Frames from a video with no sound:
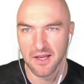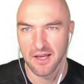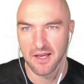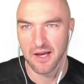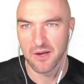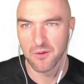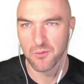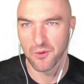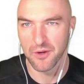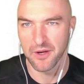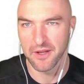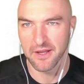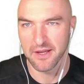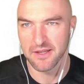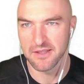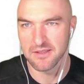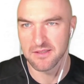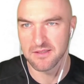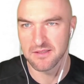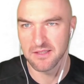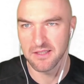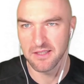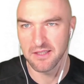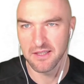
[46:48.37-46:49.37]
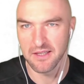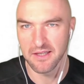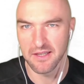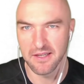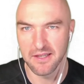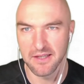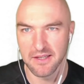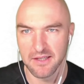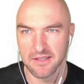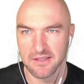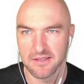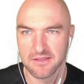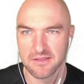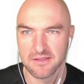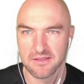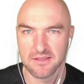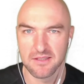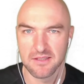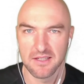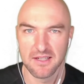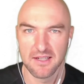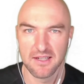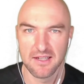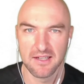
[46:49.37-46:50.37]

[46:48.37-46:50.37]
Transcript: and what you can see is